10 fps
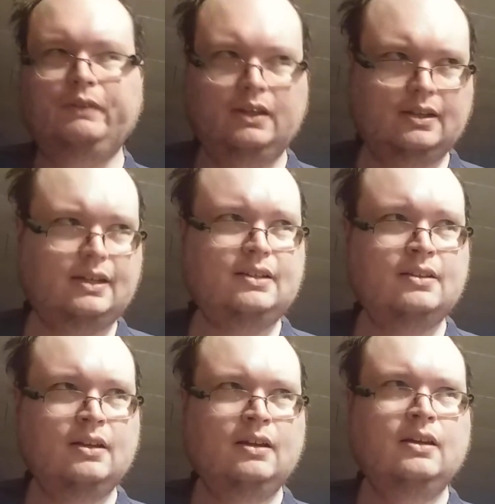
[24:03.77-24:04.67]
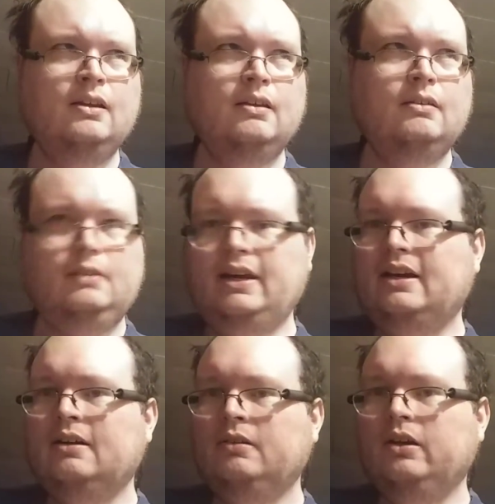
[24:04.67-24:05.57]
does,
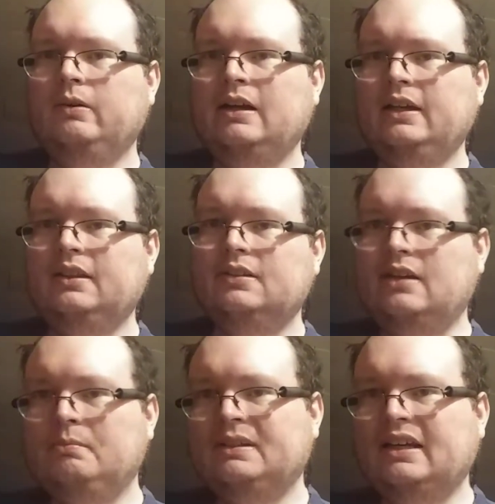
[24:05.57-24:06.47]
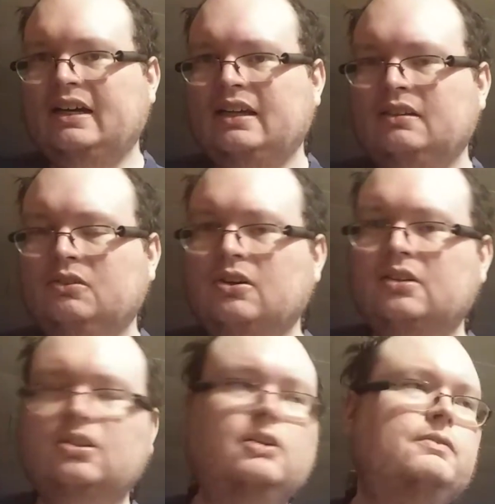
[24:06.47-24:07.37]
yeah, go out and get the Zombicide
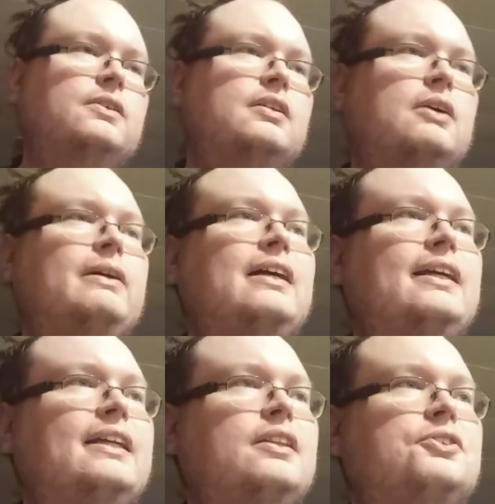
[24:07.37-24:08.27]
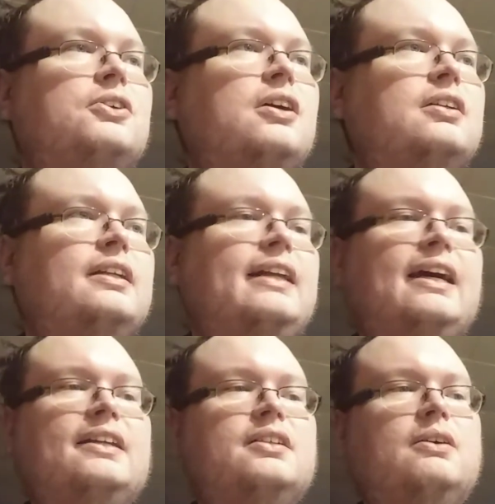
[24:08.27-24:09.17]
crossover, go out and get the
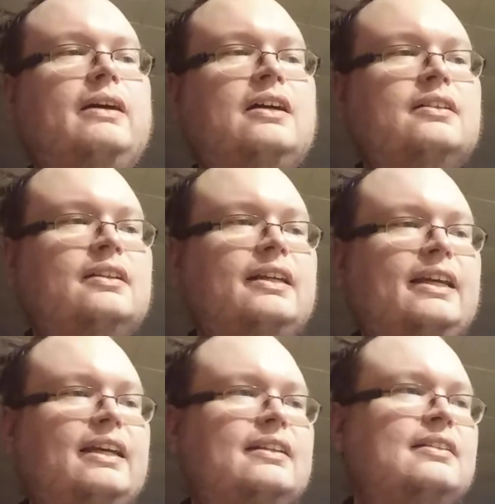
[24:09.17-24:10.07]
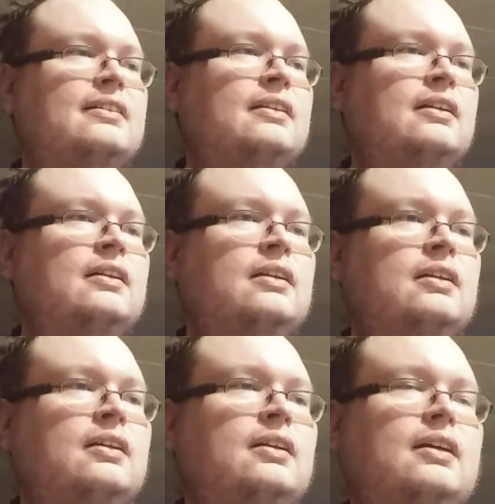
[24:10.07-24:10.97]
Troglodytes, go out and get,
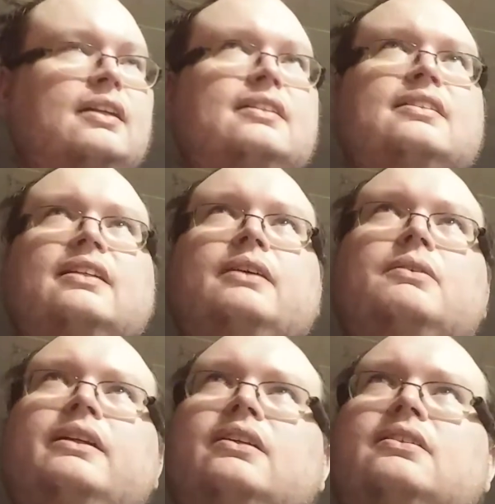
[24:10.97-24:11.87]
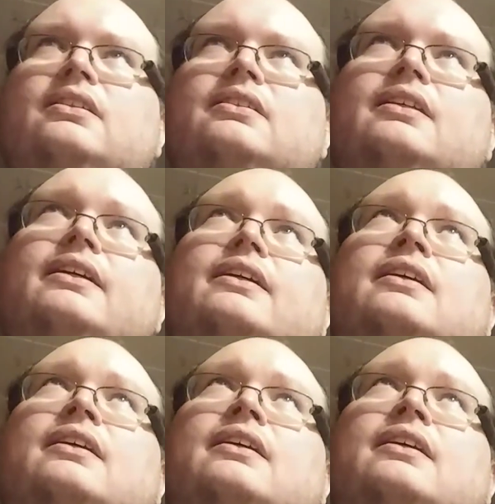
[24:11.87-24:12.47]
let's see, what else is there?